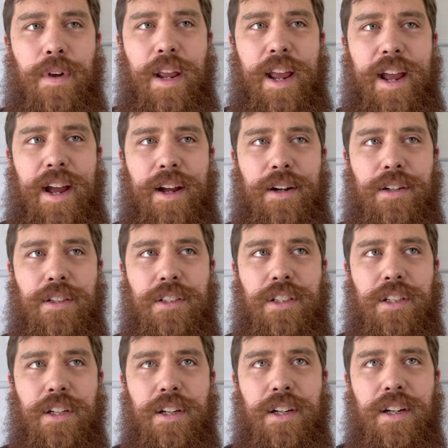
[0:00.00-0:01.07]
And
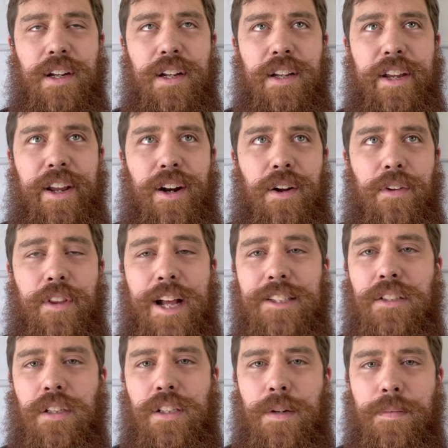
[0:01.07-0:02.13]
you know, that's
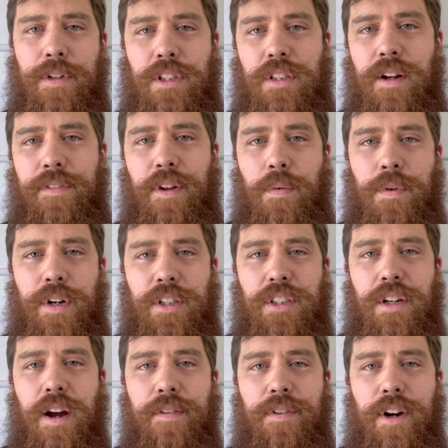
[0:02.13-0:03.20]
just some of the stuff that we're
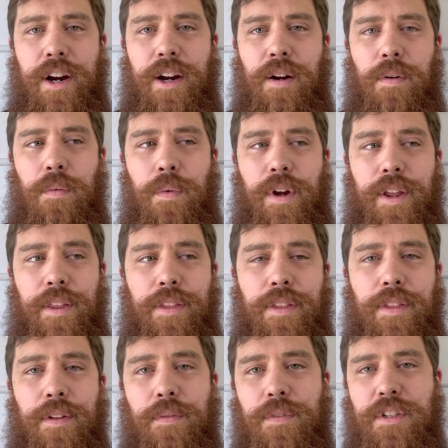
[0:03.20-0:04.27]
discovering with
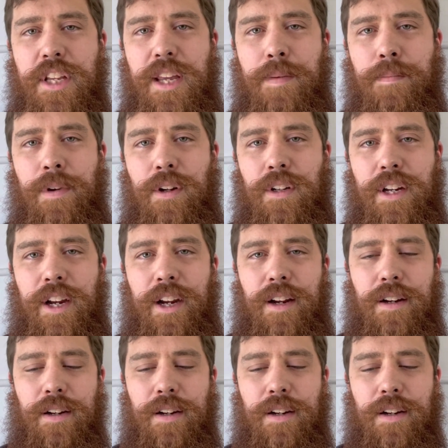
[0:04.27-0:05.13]
team building